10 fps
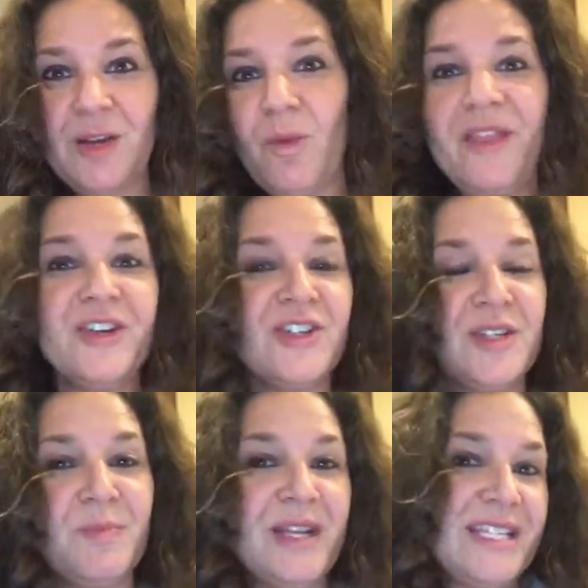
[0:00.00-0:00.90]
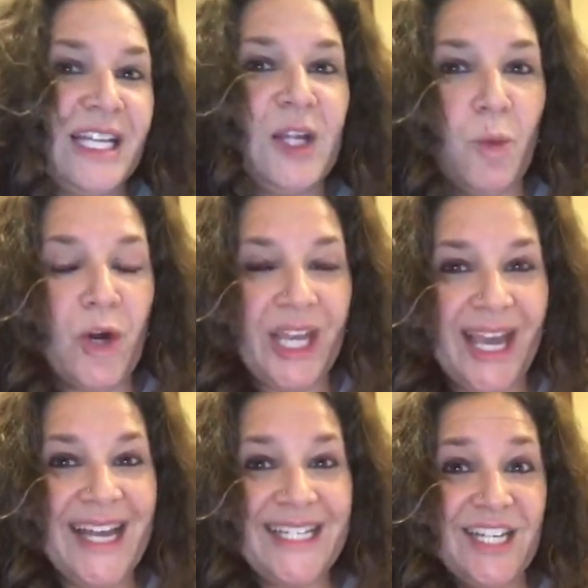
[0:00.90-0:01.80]
and when they're just basically
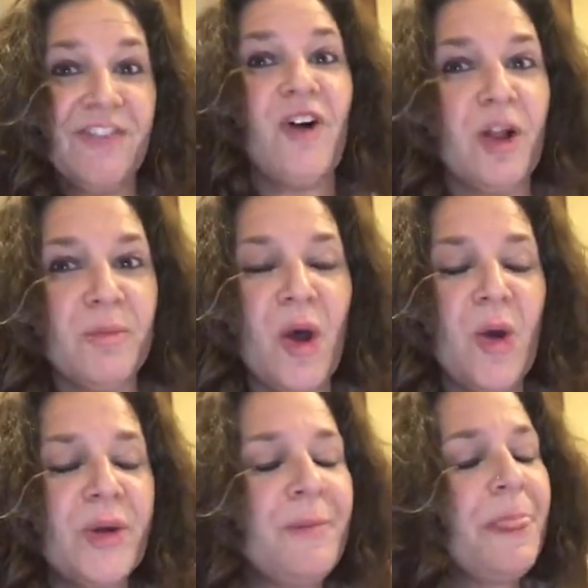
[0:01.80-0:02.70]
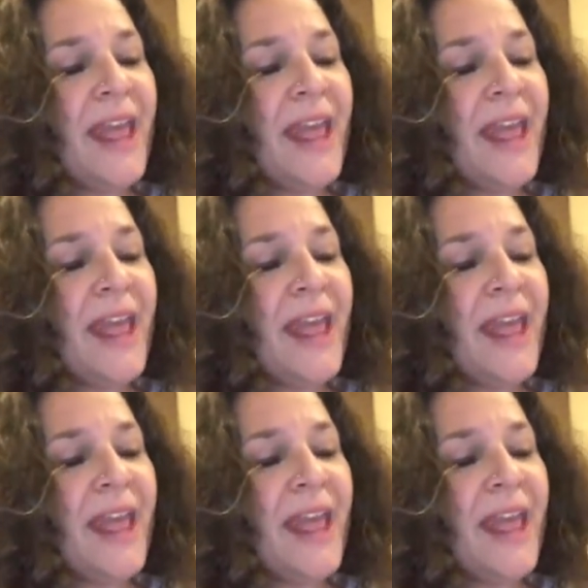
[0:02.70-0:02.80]
working on default mode.